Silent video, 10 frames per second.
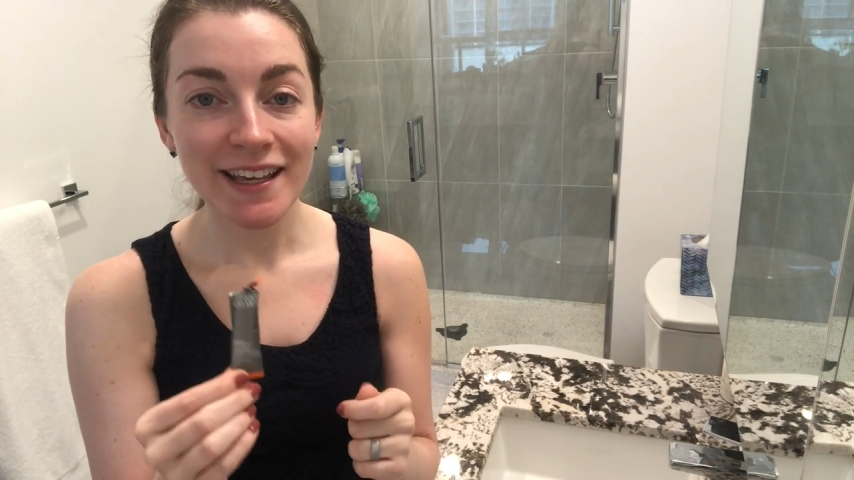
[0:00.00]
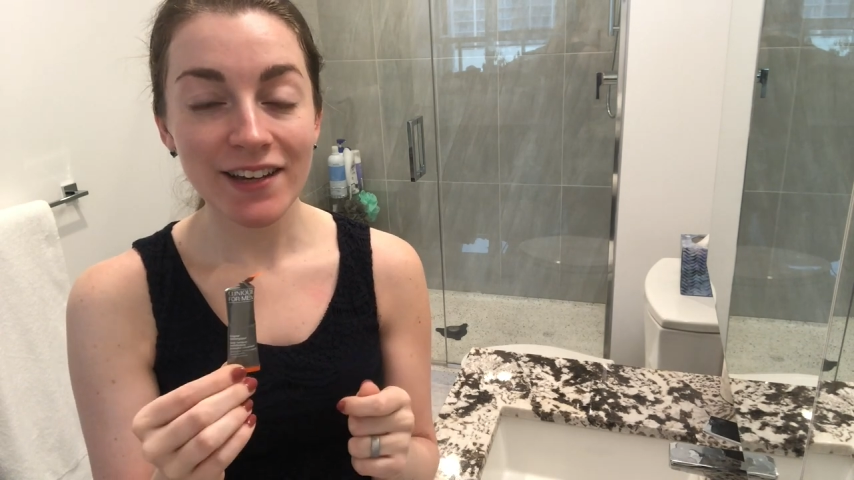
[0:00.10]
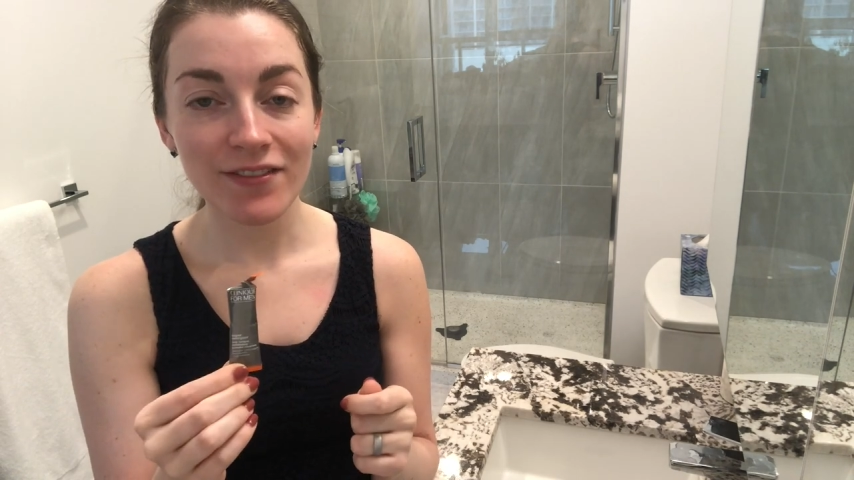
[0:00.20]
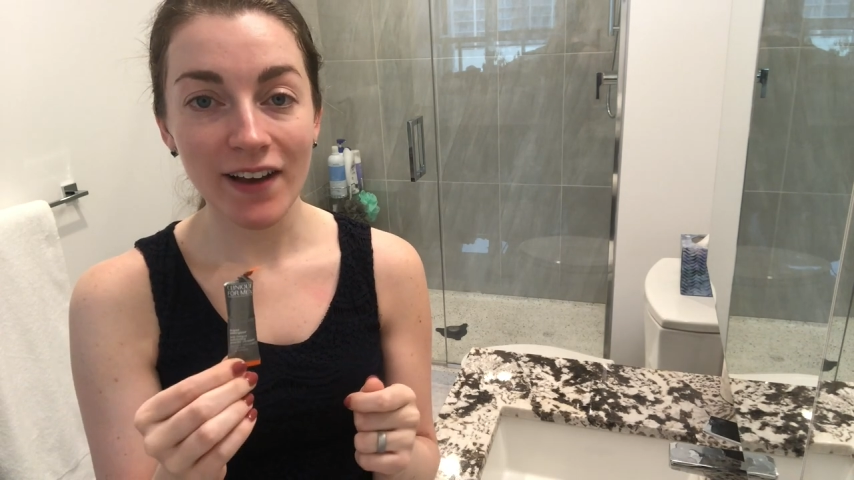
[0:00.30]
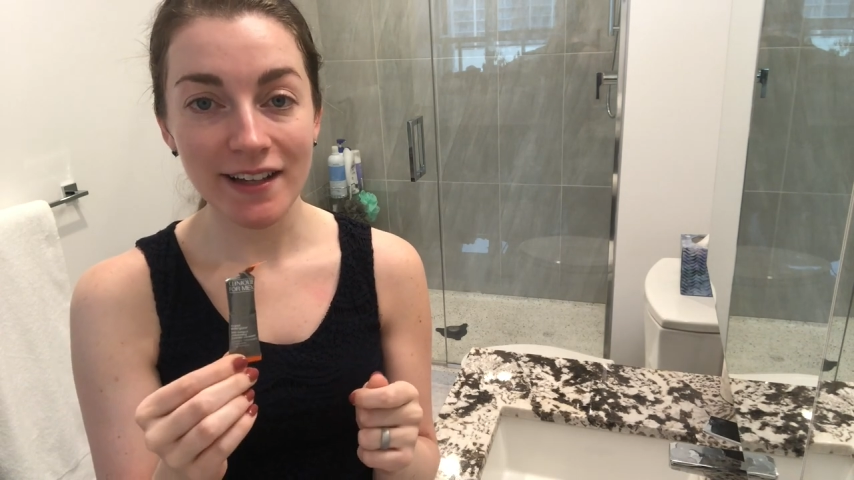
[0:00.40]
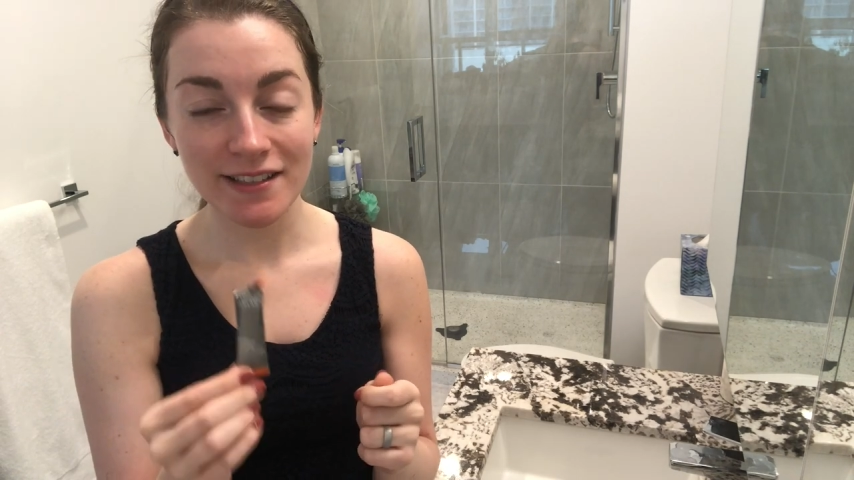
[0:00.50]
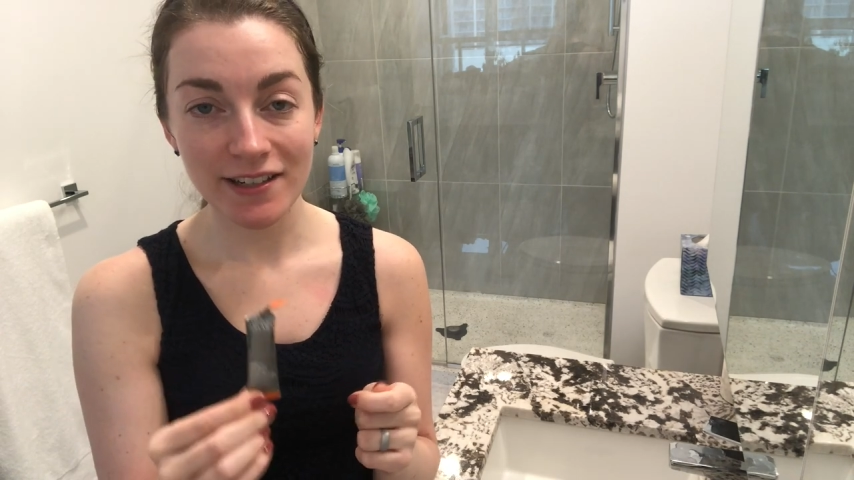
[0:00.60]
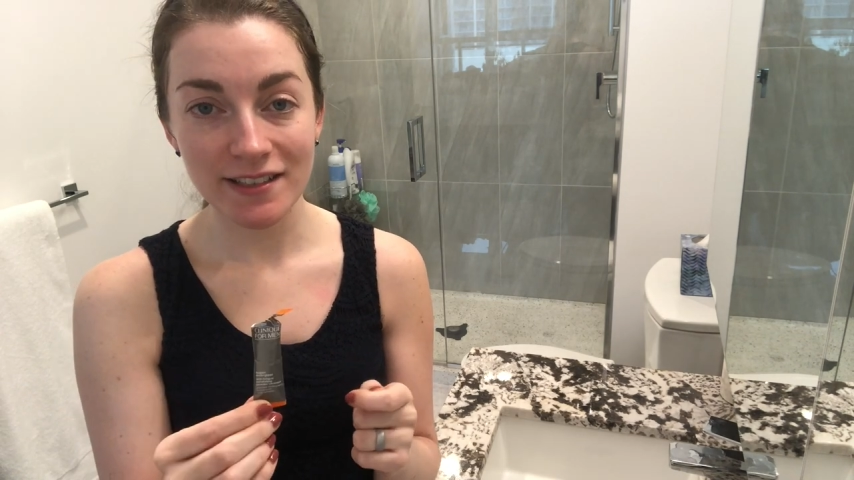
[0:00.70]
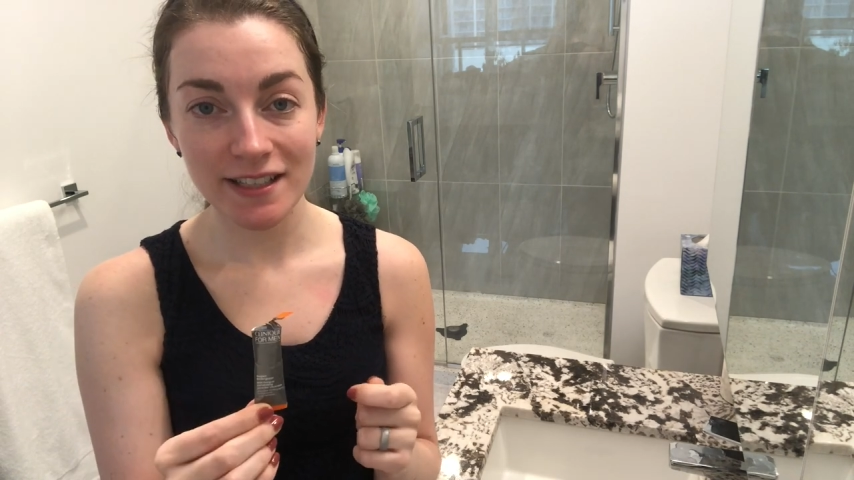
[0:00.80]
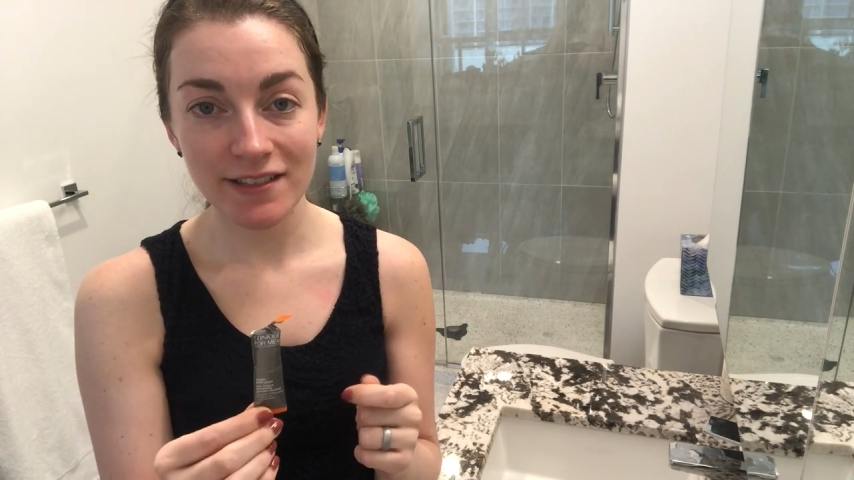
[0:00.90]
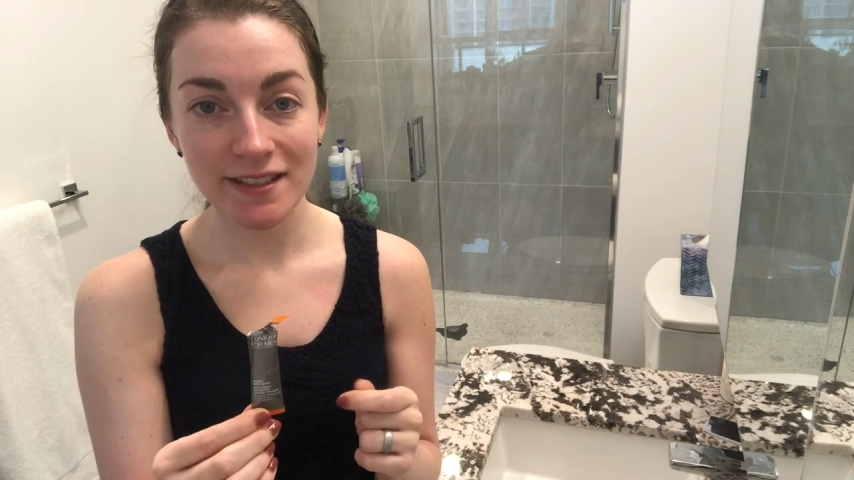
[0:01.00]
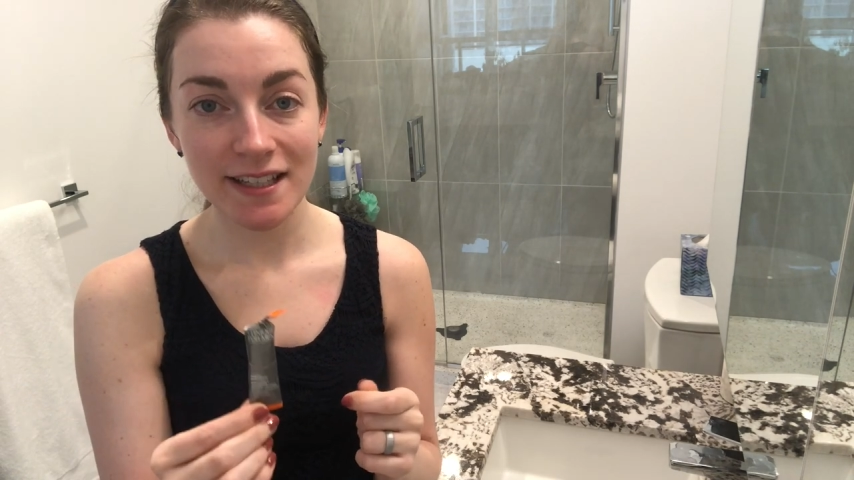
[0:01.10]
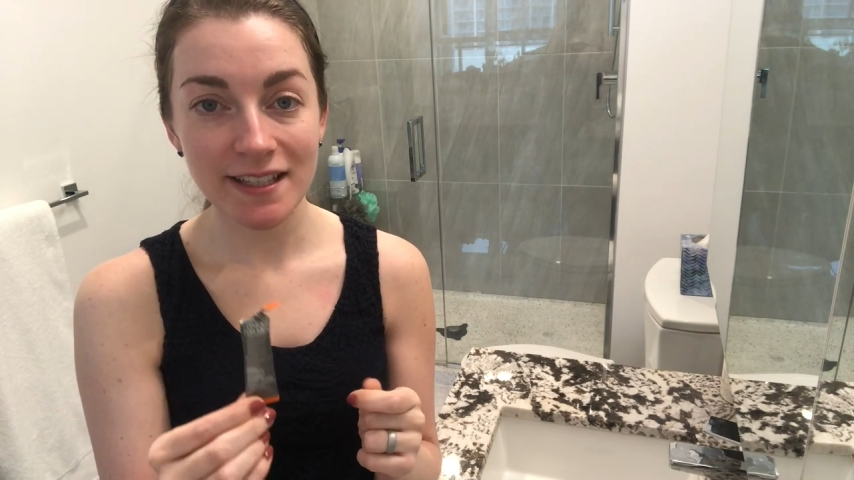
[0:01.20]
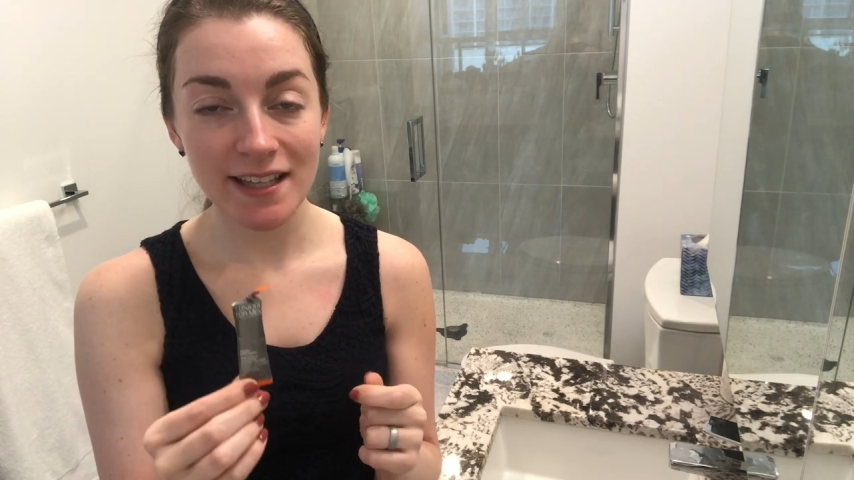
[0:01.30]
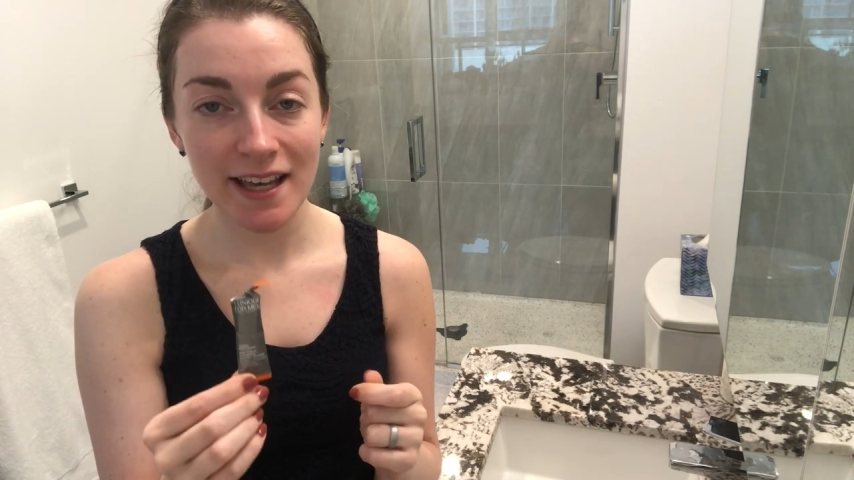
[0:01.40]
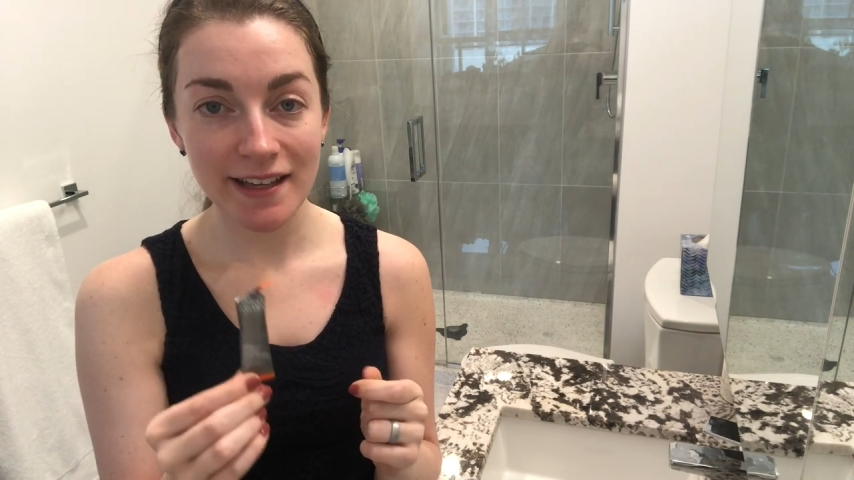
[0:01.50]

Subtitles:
if I start to use this